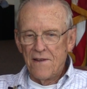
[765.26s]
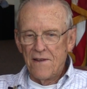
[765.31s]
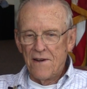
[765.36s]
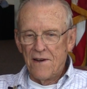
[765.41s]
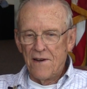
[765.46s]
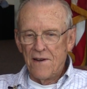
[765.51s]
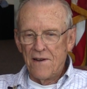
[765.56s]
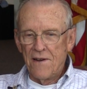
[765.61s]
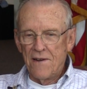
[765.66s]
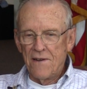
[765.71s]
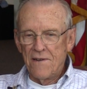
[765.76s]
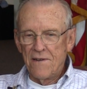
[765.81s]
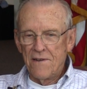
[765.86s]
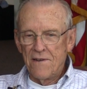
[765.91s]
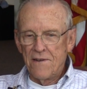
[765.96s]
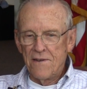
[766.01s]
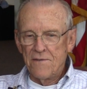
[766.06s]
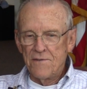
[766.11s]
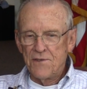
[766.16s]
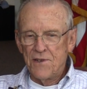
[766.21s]
I,
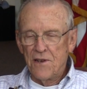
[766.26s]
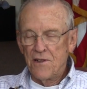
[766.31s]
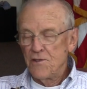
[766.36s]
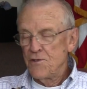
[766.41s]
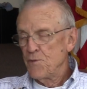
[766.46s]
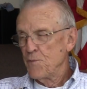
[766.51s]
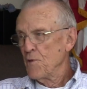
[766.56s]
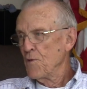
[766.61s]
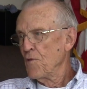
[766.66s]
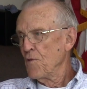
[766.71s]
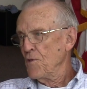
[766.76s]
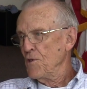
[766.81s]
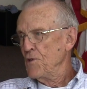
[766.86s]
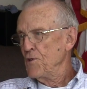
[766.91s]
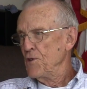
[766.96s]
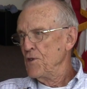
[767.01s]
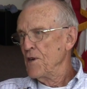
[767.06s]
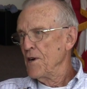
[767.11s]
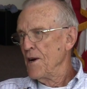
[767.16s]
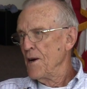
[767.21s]
was eligible for the
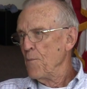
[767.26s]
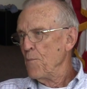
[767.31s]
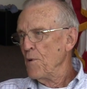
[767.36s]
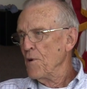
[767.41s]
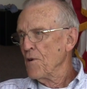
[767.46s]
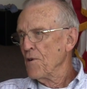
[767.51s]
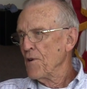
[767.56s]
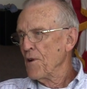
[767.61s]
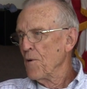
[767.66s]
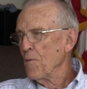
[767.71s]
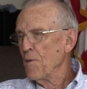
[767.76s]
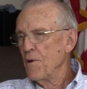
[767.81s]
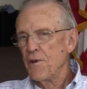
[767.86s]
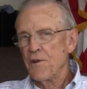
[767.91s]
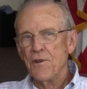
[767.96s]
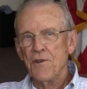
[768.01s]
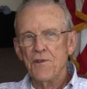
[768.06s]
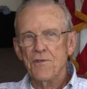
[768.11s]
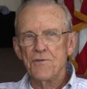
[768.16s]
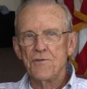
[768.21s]
GI Bill, and I
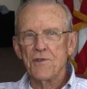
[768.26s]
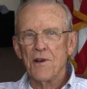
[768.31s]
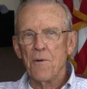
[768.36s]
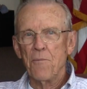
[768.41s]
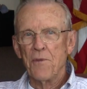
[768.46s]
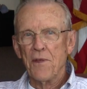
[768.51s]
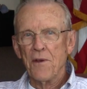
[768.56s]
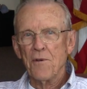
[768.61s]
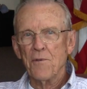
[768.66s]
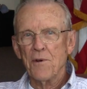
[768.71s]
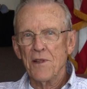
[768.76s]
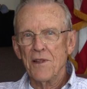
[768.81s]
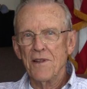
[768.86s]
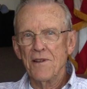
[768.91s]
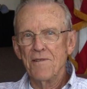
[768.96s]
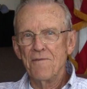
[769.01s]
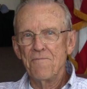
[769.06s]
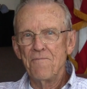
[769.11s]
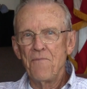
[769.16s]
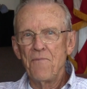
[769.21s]
wanted to do something with it.
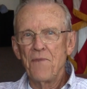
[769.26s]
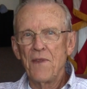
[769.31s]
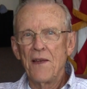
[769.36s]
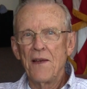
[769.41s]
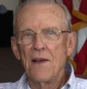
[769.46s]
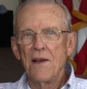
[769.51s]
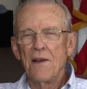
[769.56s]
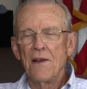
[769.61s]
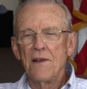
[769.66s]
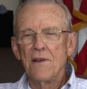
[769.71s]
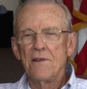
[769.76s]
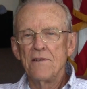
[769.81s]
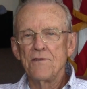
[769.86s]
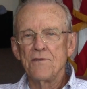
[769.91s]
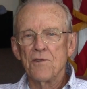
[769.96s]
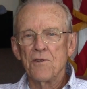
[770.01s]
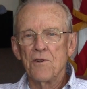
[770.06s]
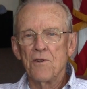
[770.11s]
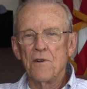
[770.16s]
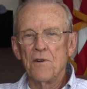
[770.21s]

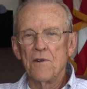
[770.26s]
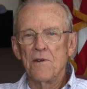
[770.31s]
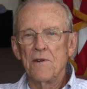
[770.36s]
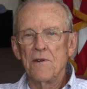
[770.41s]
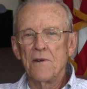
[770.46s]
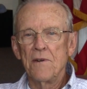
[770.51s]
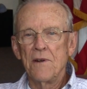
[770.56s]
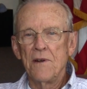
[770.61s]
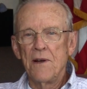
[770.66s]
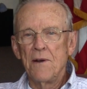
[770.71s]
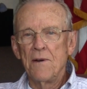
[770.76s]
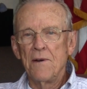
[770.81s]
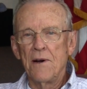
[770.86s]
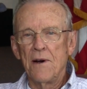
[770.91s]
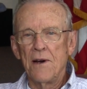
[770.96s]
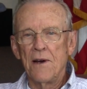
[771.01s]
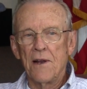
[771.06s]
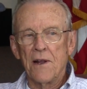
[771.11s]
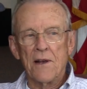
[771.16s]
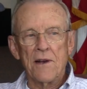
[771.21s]
So
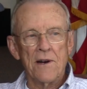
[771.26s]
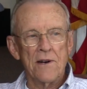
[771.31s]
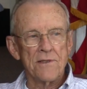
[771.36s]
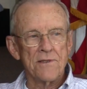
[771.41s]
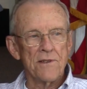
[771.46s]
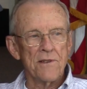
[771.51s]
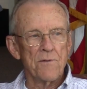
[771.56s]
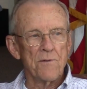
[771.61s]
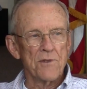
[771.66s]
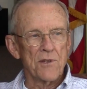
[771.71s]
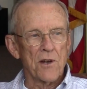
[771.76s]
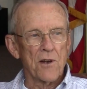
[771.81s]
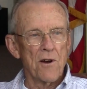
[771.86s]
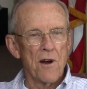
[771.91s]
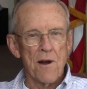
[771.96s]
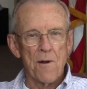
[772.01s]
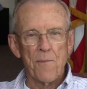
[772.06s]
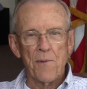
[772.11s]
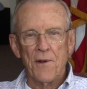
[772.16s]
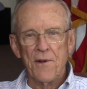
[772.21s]
I had a cousin who was a
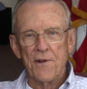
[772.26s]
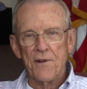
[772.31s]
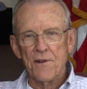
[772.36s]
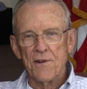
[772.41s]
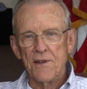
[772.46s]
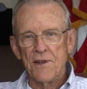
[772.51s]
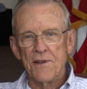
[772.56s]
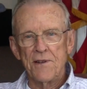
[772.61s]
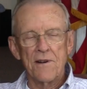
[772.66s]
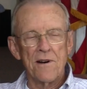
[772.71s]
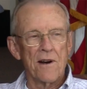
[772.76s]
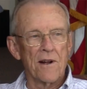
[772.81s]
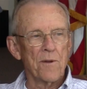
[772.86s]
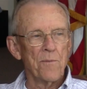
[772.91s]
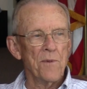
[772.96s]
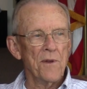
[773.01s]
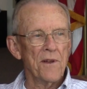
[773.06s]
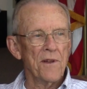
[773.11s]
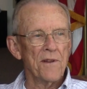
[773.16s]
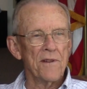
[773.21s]
carpenter, and he talked
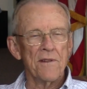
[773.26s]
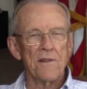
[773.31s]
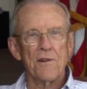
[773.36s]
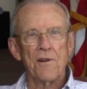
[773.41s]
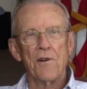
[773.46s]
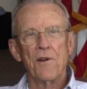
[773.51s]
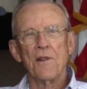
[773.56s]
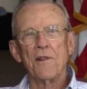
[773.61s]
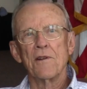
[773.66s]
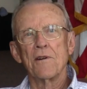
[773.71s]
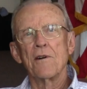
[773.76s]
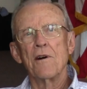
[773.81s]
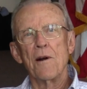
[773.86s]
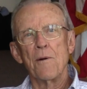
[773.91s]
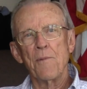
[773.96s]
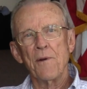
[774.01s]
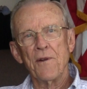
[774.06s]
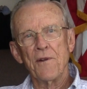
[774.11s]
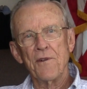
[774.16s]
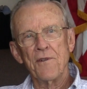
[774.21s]
me into learning the
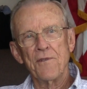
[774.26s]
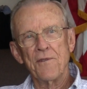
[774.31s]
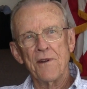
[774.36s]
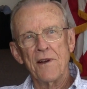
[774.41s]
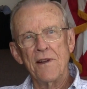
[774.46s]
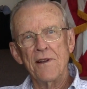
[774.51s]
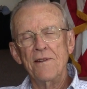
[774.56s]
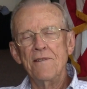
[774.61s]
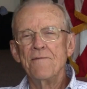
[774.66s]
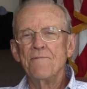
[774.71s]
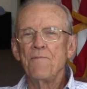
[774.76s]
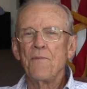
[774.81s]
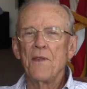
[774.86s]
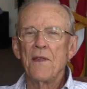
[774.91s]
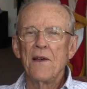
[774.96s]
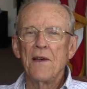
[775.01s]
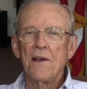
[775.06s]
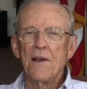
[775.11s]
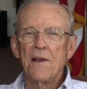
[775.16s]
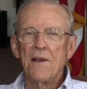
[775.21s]
carpenter trade.
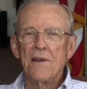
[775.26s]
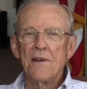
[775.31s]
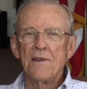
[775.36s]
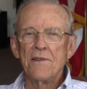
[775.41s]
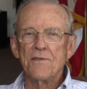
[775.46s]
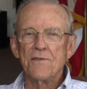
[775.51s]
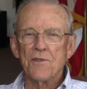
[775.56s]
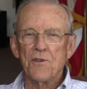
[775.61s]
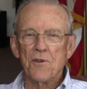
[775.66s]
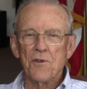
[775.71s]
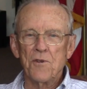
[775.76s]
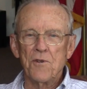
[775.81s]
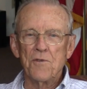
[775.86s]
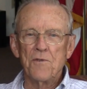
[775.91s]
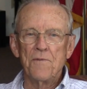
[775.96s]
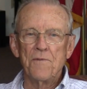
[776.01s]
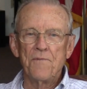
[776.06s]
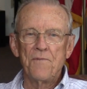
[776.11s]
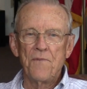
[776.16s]
So